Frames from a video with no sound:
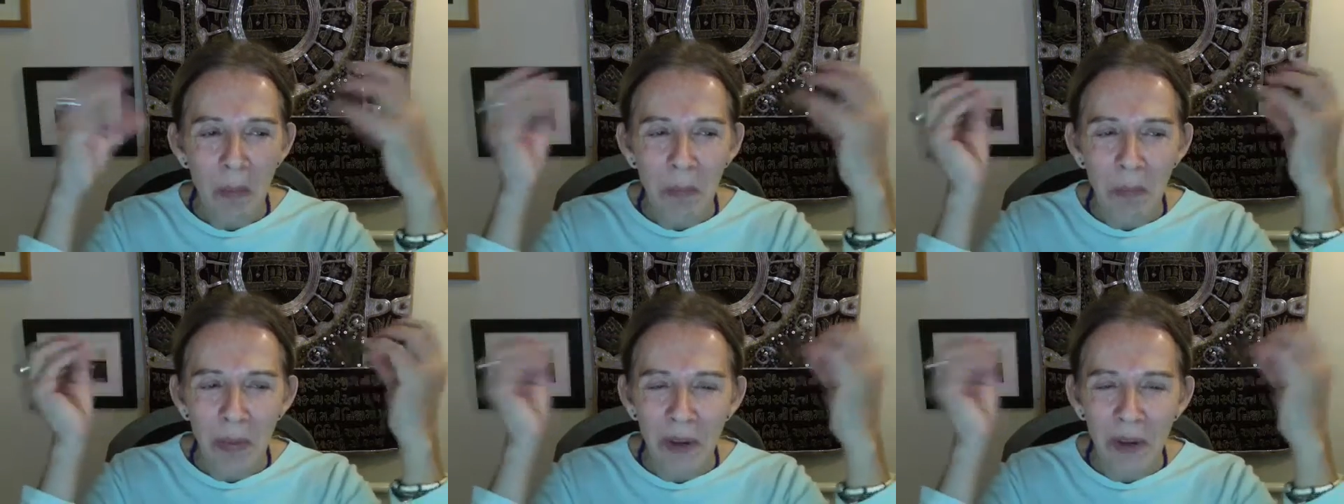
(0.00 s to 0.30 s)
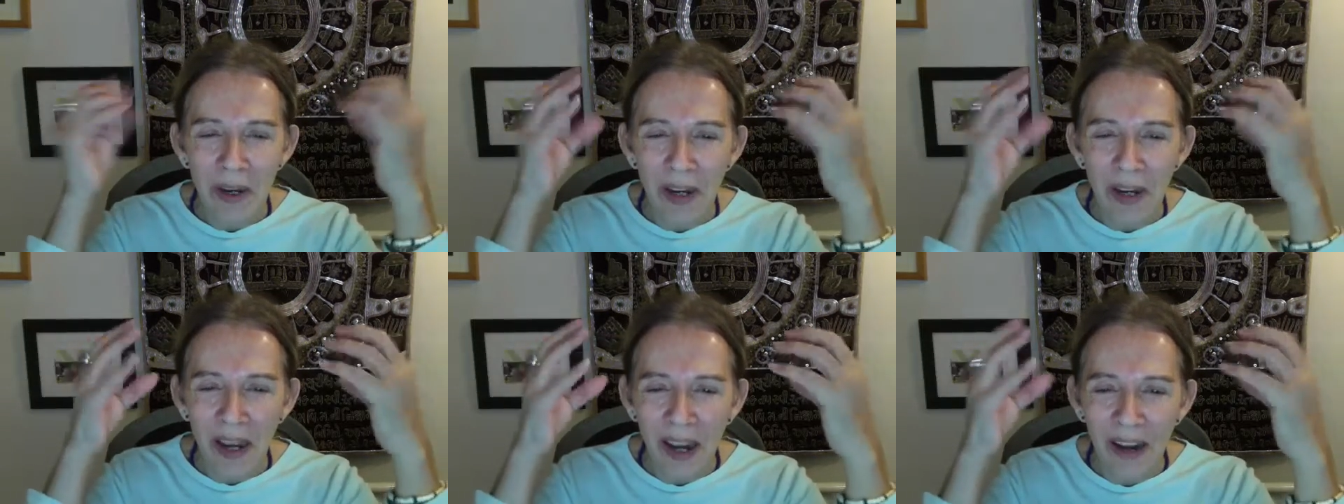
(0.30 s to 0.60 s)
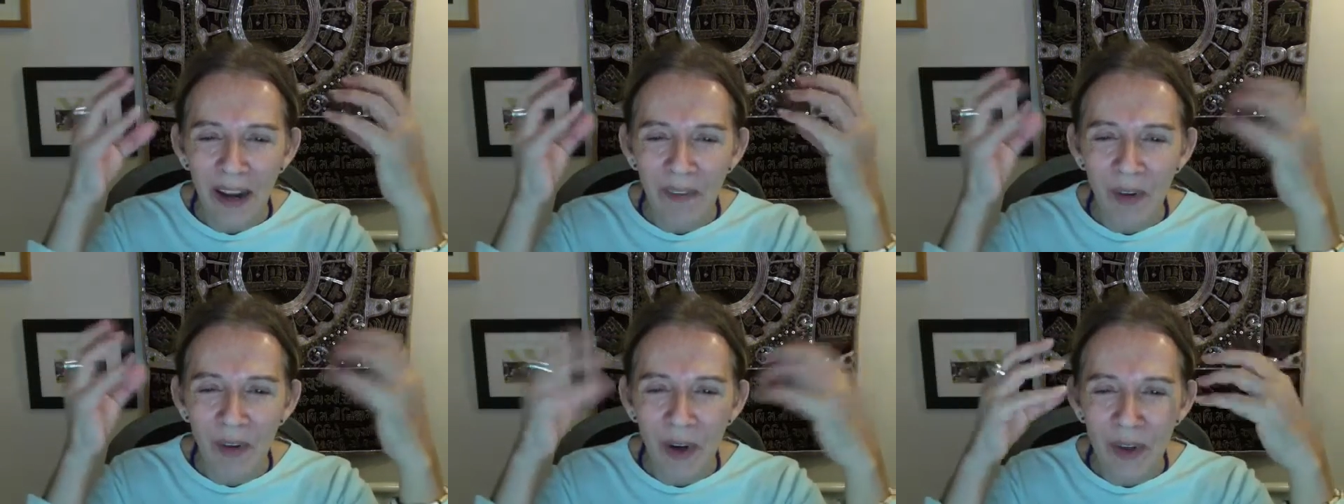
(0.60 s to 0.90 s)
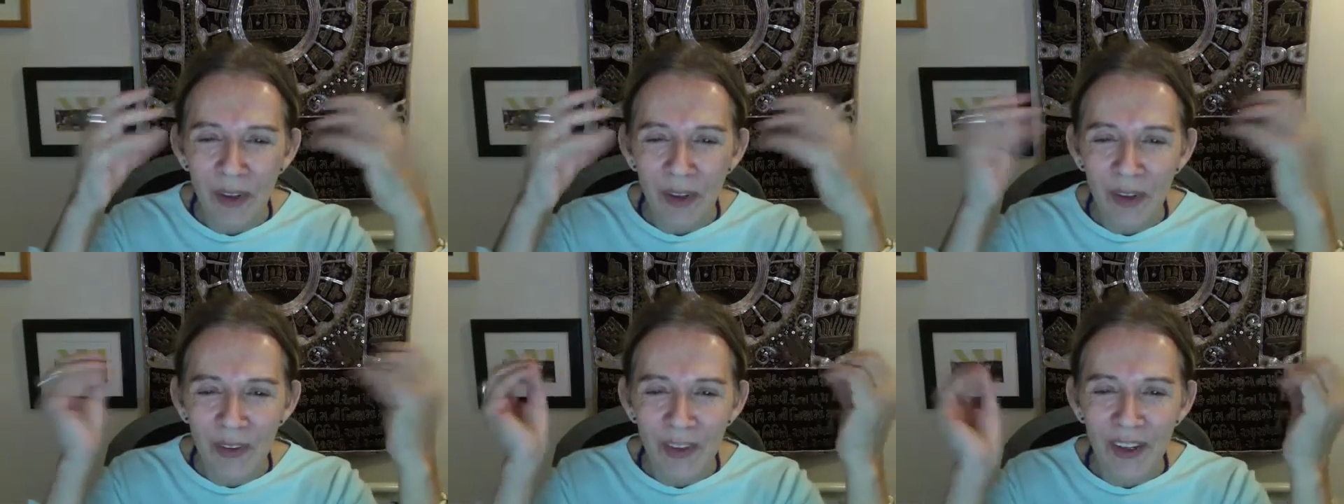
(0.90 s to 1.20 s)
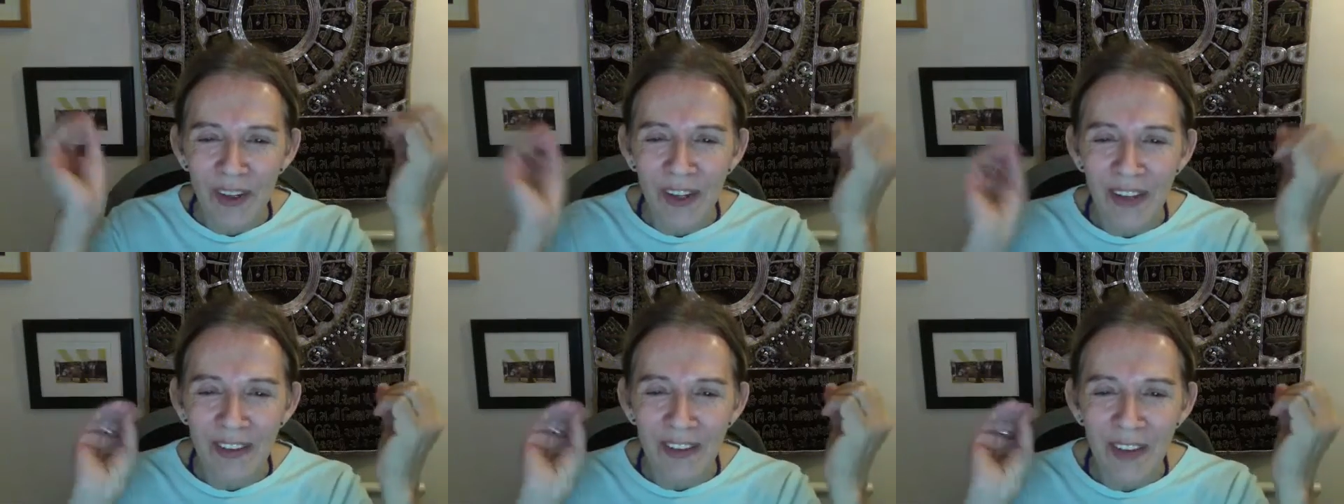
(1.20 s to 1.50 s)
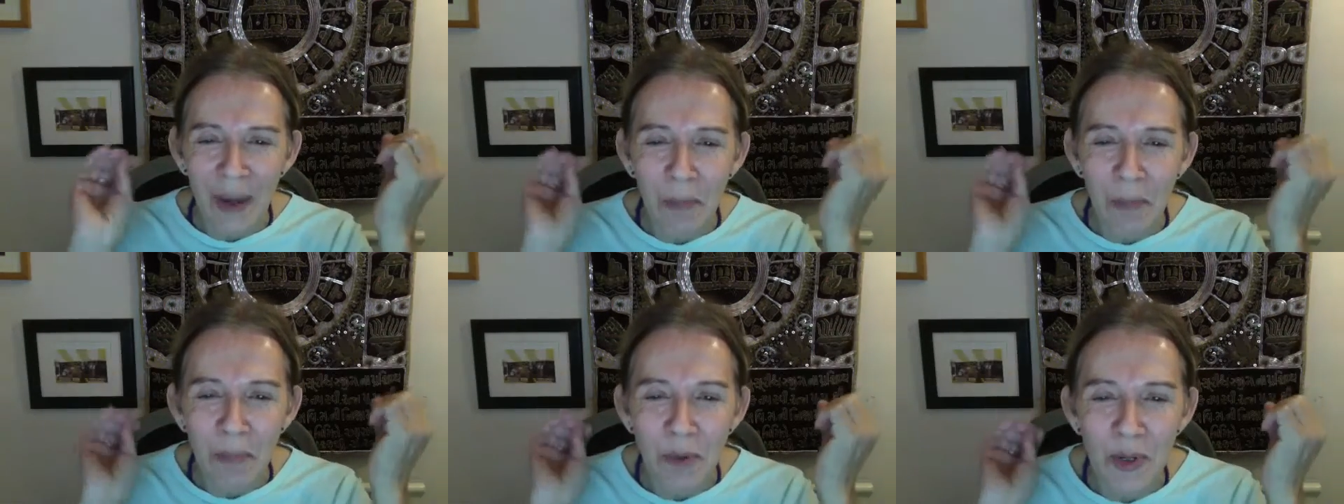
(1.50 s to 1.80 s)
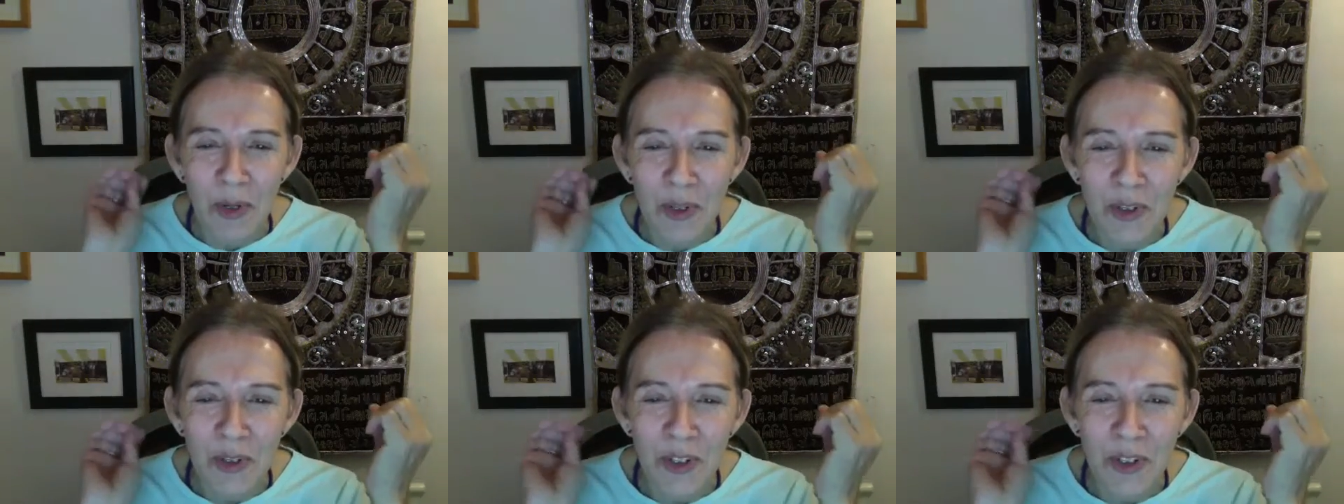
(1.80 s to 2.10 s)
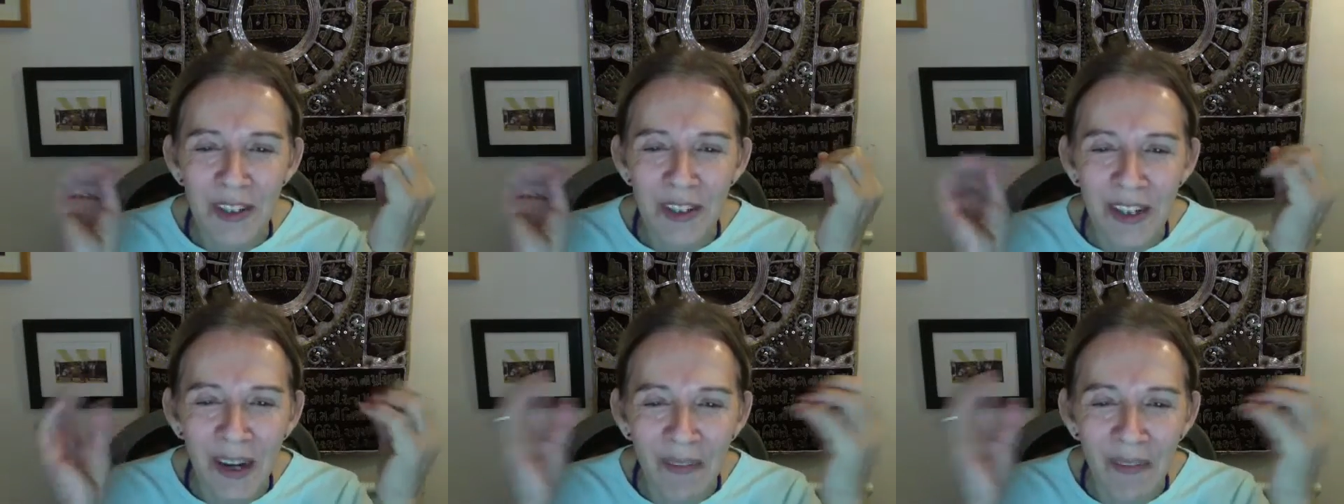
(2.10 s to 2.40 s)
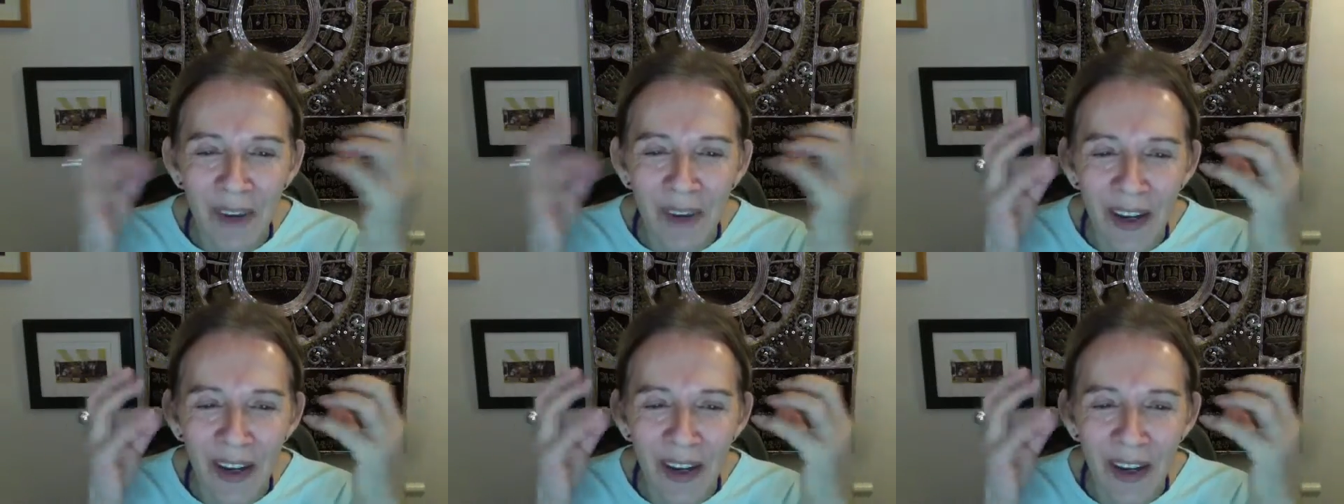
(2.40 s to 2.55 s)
play havoc, don't they? They tempt us and come in